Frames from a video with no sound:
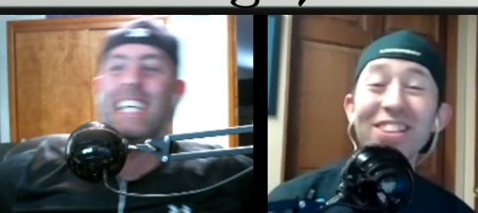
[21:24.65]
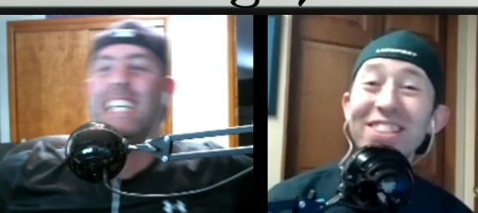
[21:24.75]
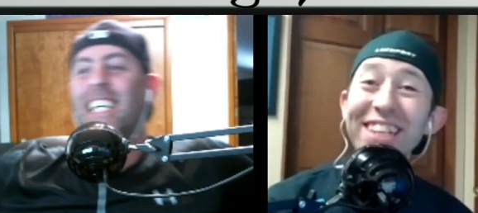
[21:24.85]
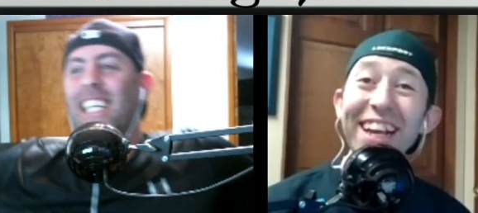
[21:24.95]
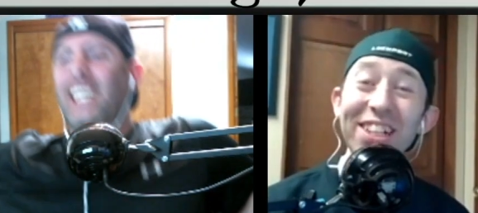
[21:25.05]

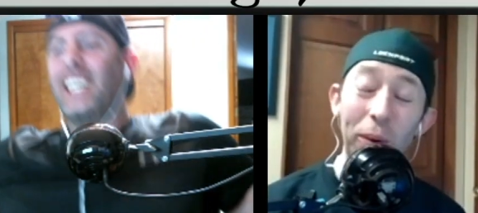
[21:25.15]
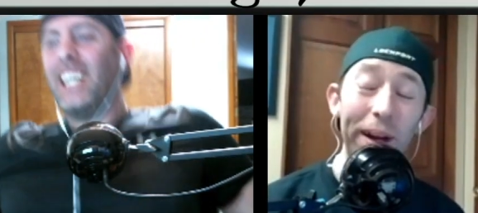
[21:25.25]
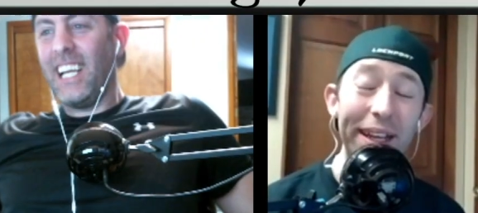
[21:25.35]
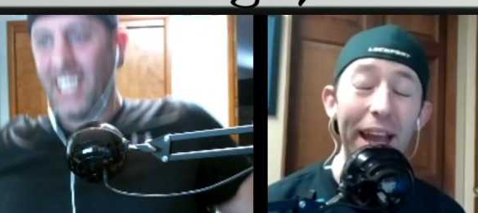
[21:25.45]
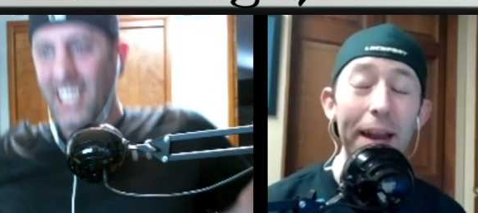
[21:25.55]
Speaker 1: sitting at
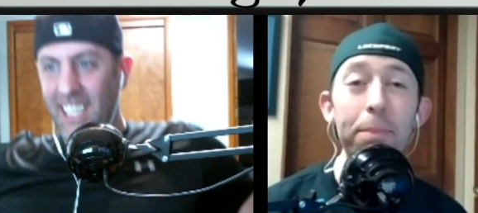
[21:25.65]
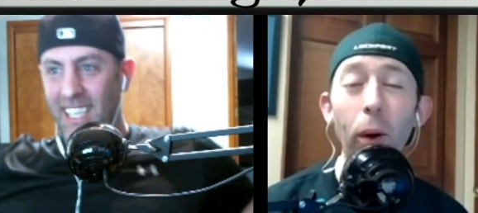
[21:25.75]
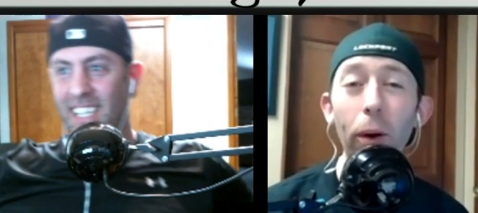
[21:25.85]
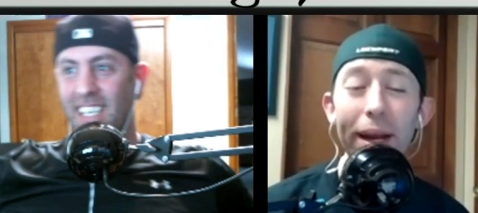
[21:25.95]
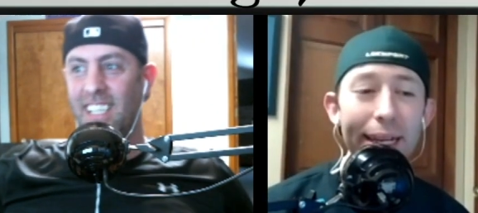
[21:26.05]
20 and
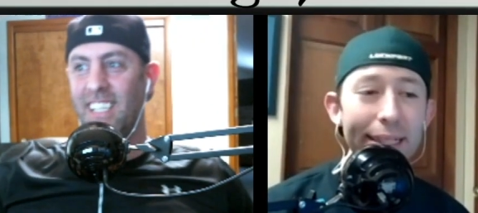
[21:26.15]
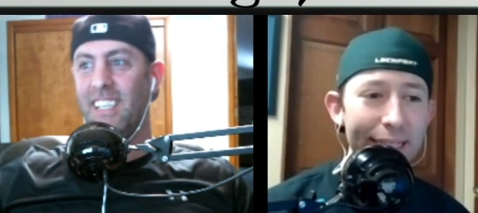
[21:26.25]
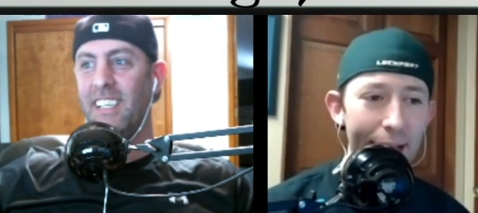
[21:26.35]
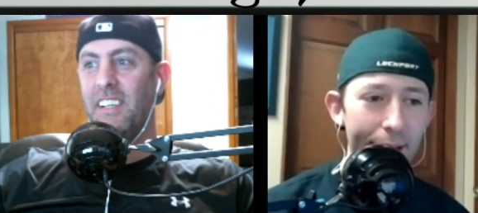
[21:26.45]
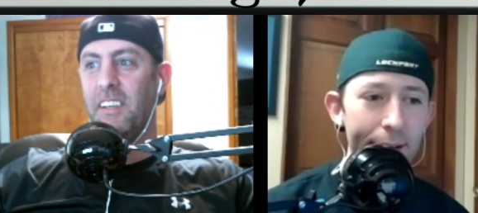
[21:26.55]
Moehrig is
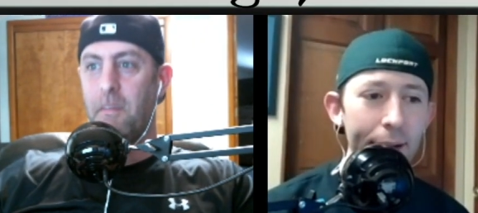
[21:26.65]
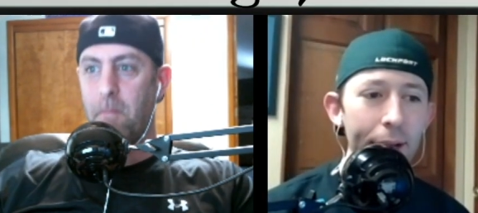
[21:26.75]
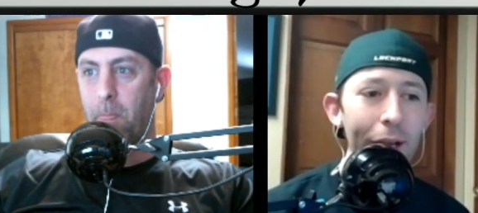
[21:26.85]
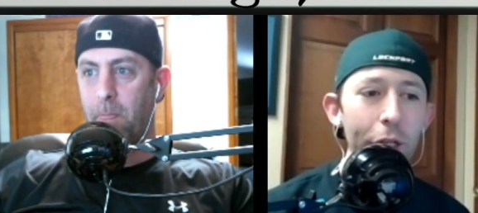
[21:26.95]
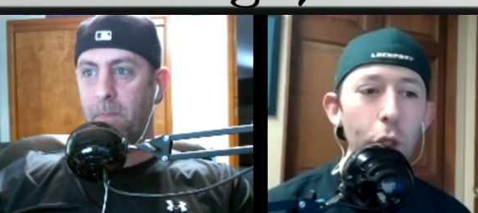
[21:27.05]
there.
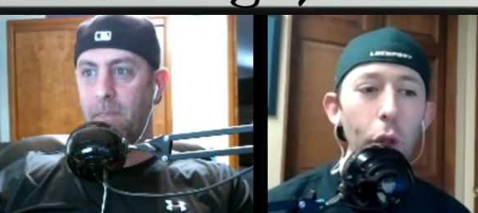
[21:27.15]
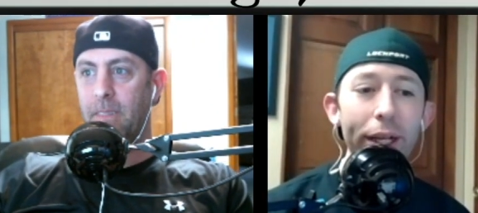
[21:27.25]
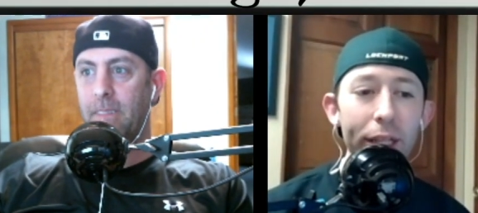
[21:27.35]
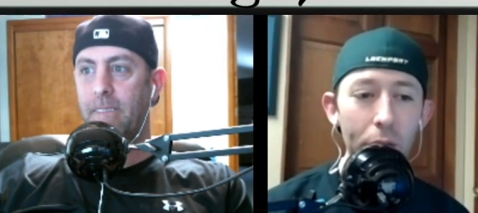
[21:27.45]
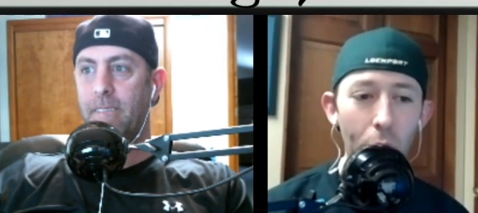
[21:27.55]
You look at
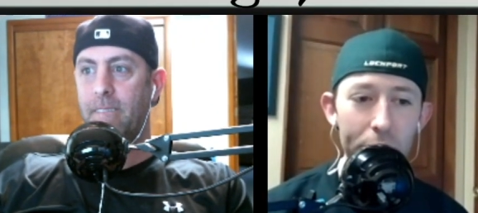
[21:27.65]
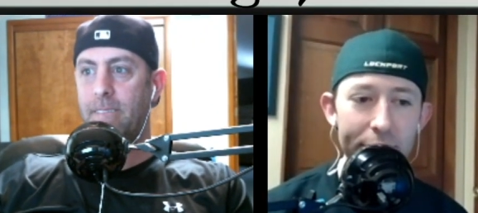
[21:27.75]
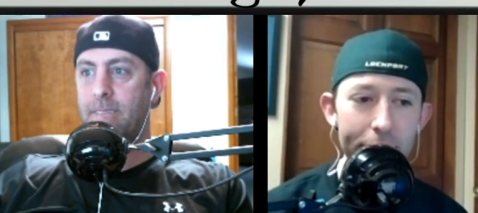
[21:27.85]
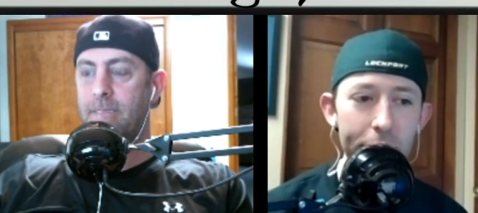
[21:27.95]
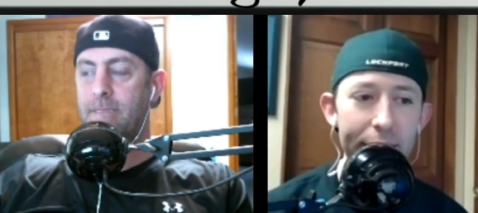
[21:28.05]
the Colts
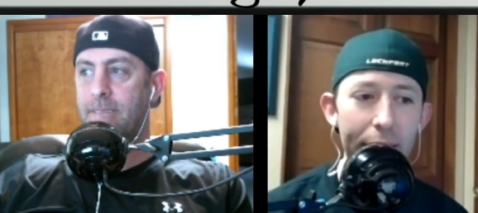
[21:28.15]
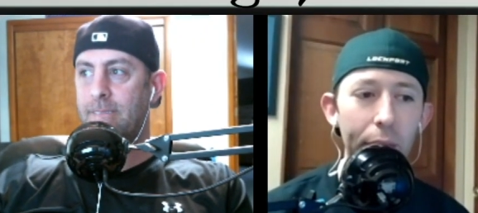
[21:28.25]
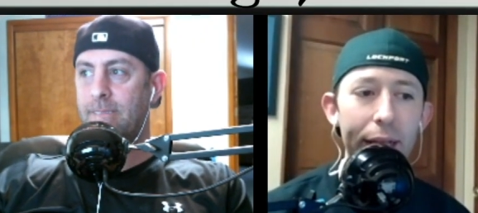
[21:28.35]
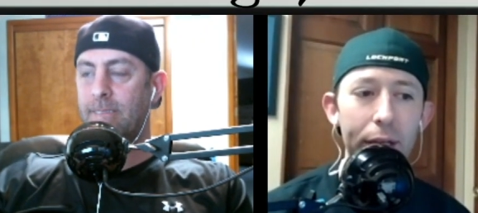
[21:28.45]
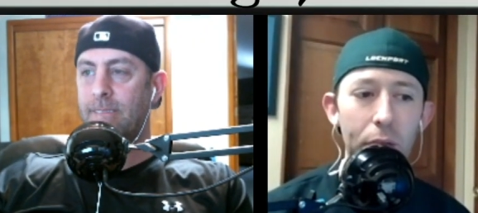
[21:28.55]
and you say,
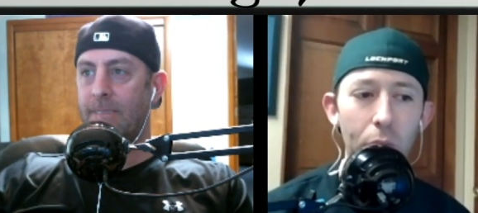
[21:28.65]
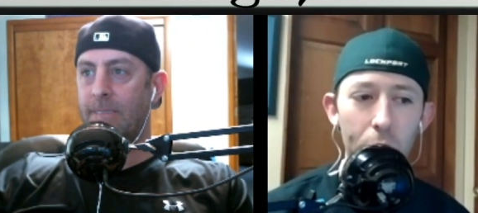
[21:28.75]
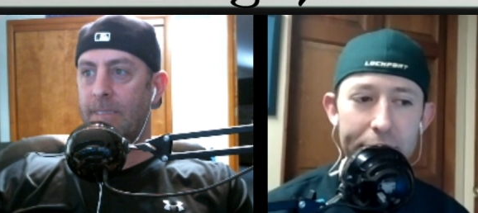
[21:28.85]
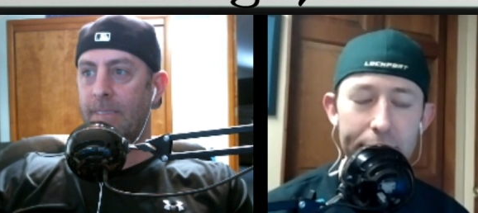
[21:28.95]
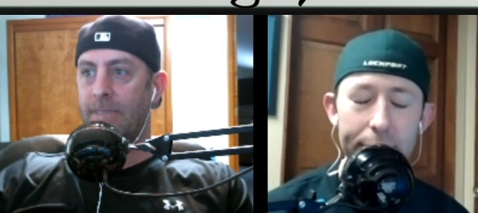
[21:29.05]
okay, the
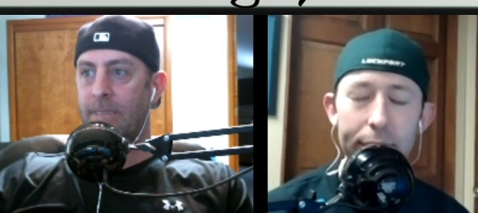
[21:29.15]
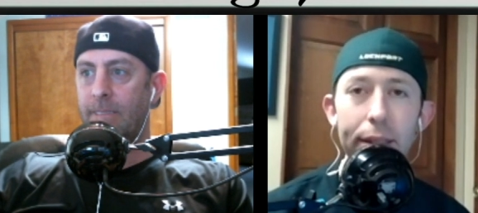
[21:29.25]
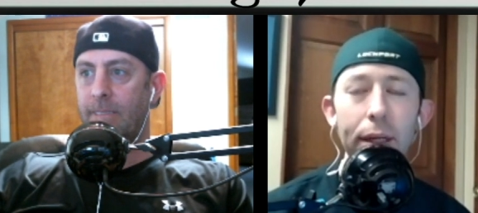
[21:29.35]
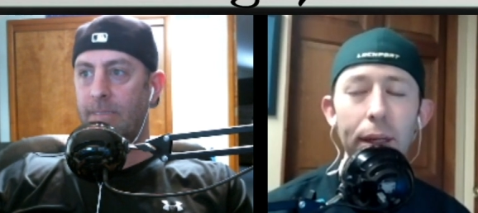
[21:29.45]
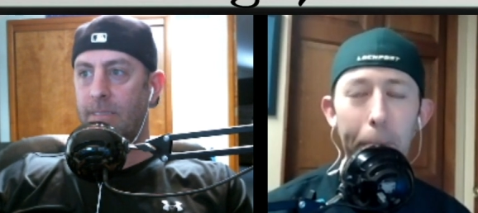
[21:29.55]
Colts
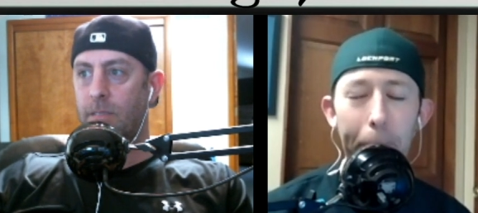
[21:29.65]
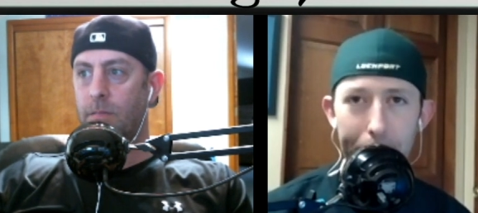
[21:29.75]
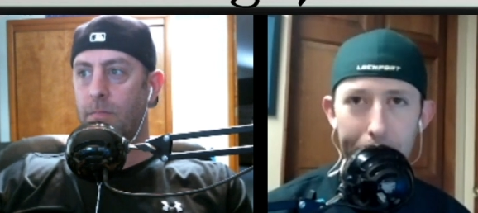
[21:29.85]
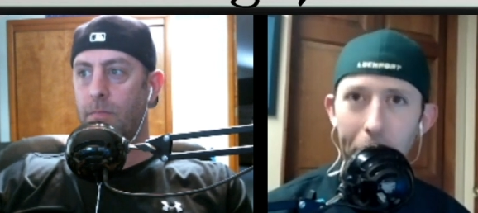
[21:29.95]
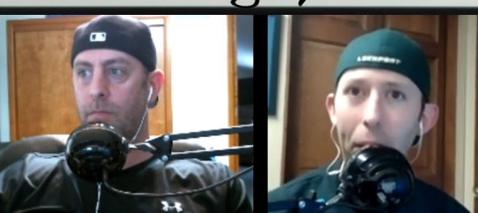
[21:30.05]

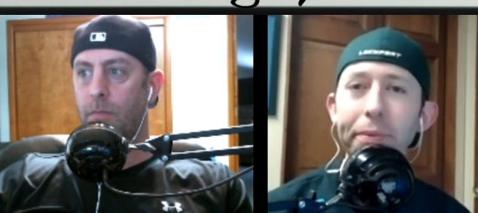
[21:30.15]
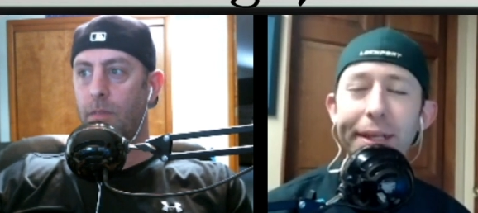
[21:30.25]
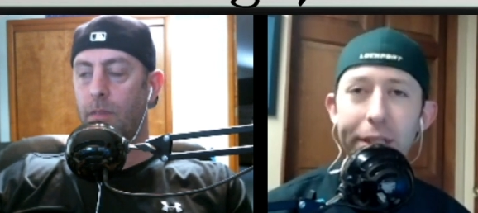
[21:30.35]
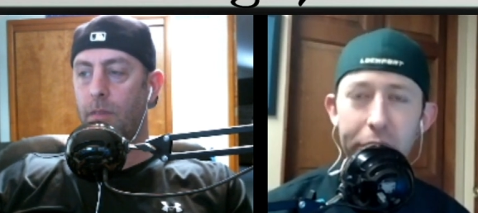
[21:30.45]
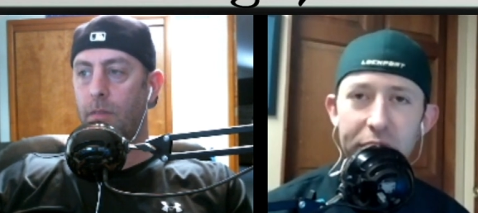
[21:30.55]
probably
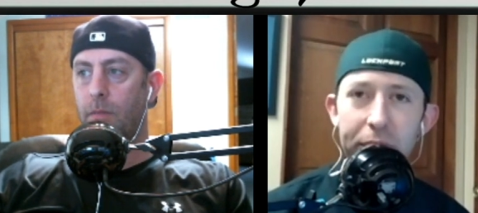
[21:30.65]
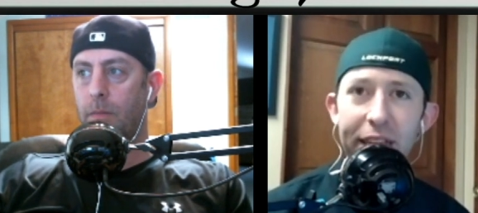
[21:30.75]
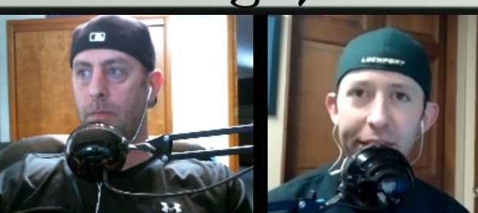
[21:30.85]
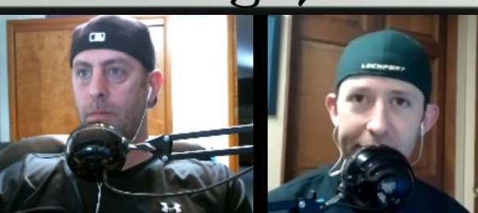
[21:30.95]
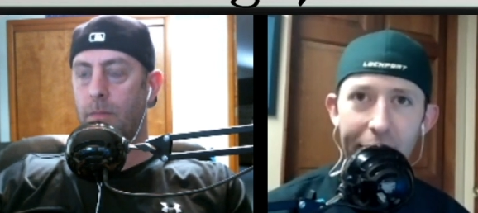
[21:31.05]
could use some
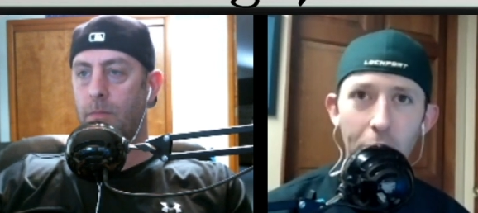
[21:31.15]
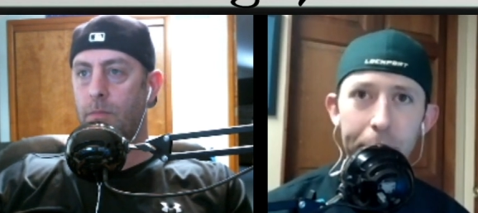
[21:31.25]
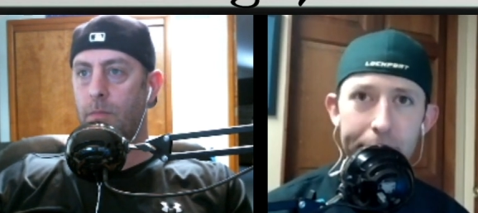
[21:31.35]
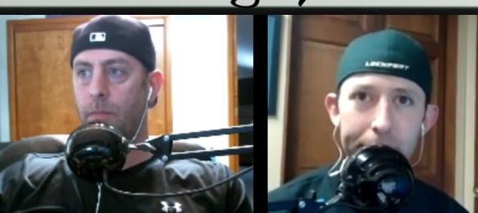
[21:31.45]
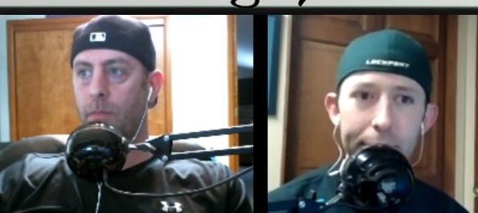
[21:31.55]
safety help,
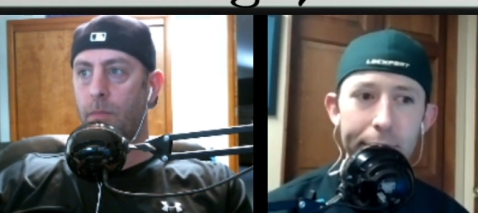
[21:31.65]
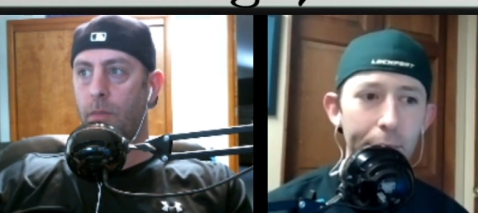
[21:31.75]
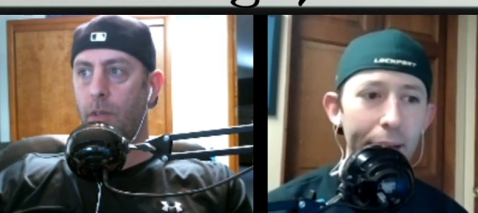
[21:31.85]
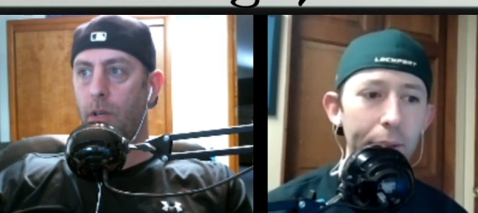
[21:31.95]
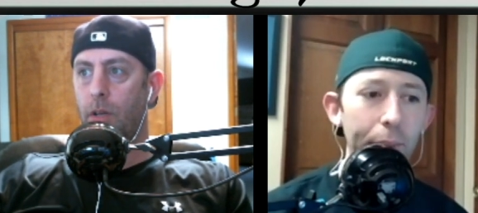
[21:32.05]

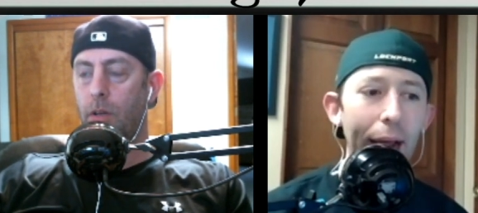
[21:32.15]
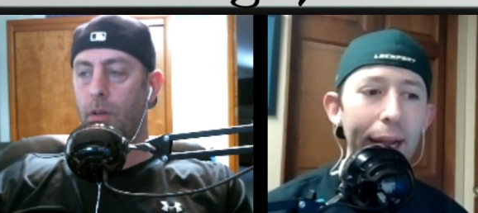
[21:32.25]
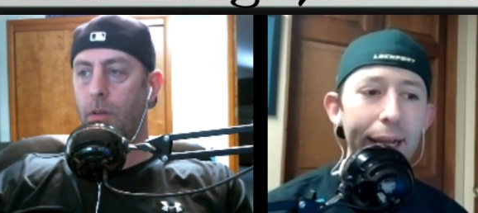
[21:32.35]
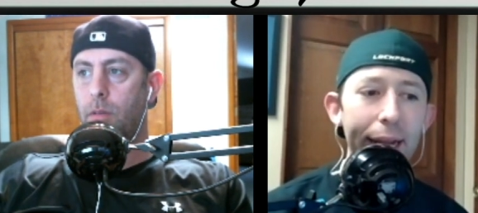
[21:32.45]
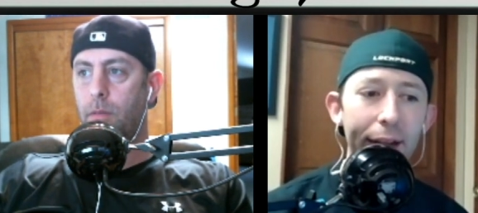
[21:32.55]
right? We got to
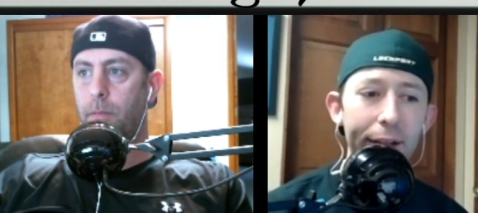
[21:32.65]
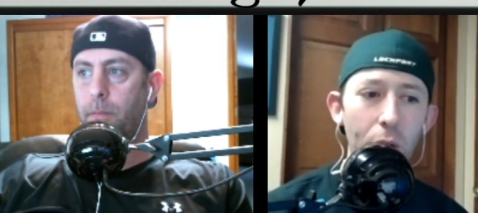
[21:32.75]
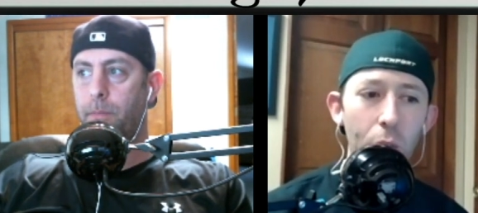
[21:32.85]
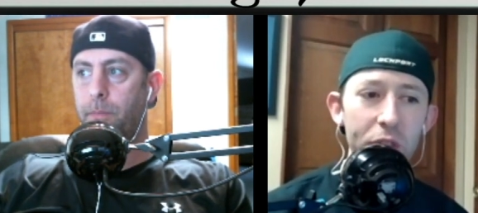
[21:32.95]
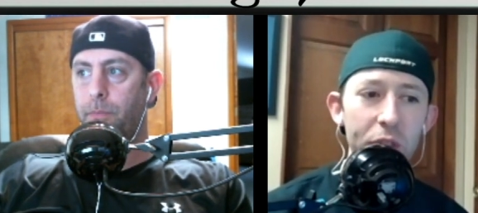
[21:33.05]
get ahead of the
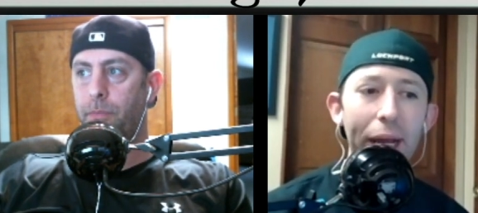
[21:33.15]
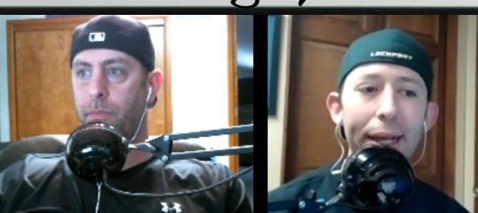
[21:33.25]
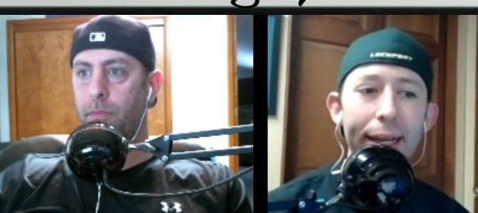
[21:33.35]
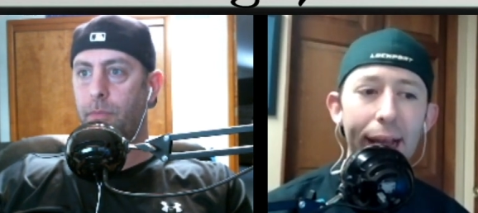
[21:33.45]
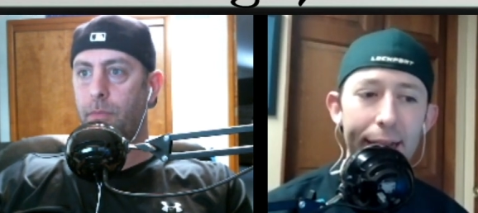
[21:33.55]
Colts. We got to
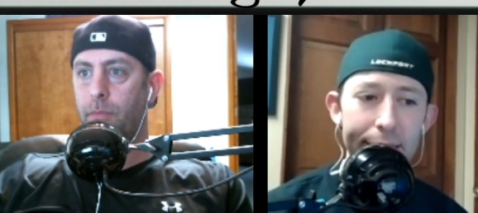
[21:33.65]
get ahead of the